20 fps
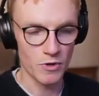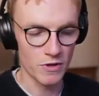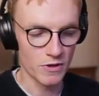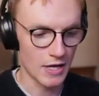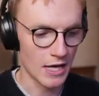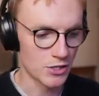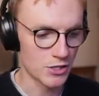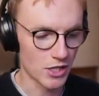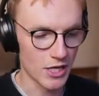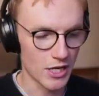with
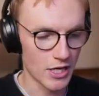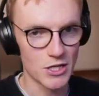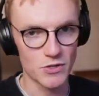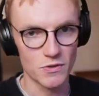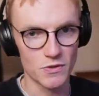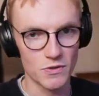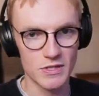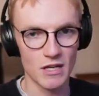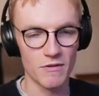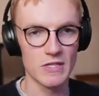
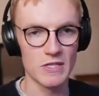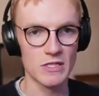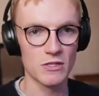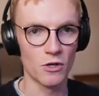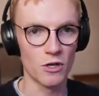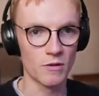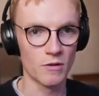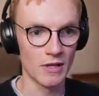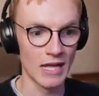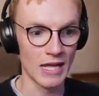educational stuff. It's
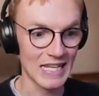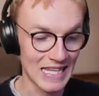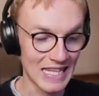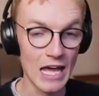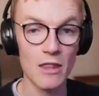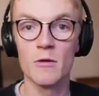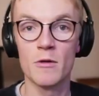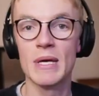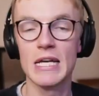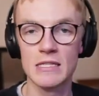got to like
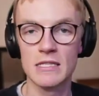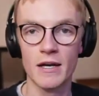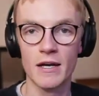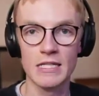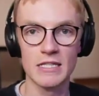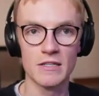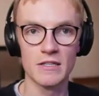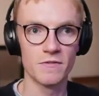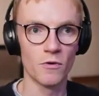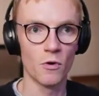get them
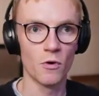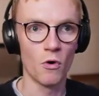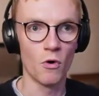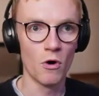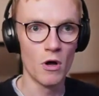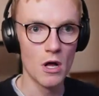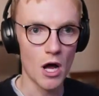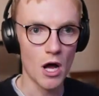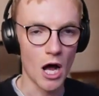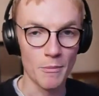excited
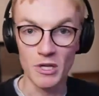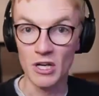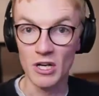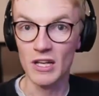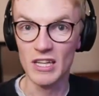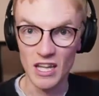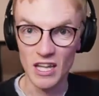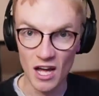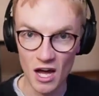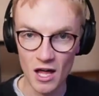for, I'm going
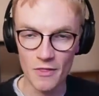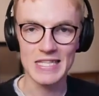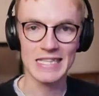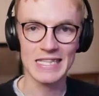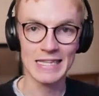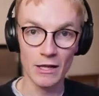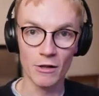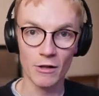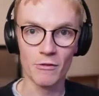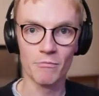to learn this
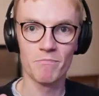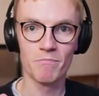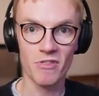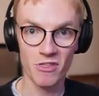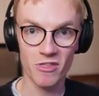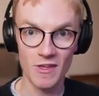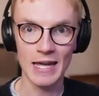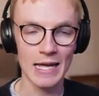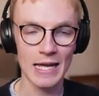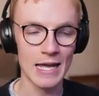little
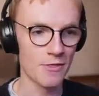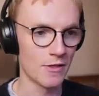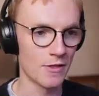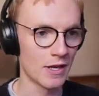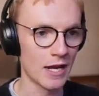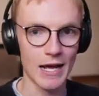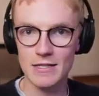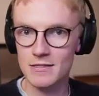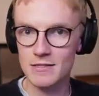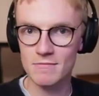thing in
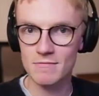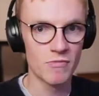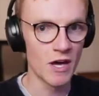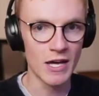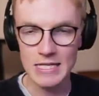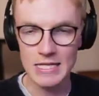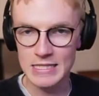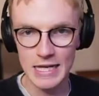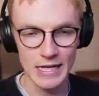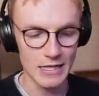the next
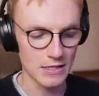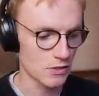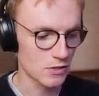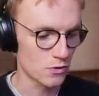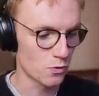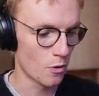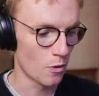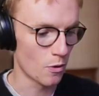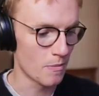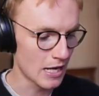30
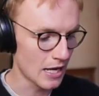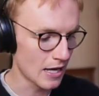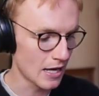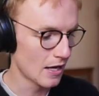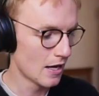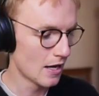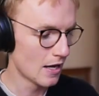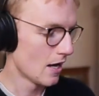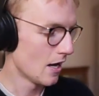seconds to a minute.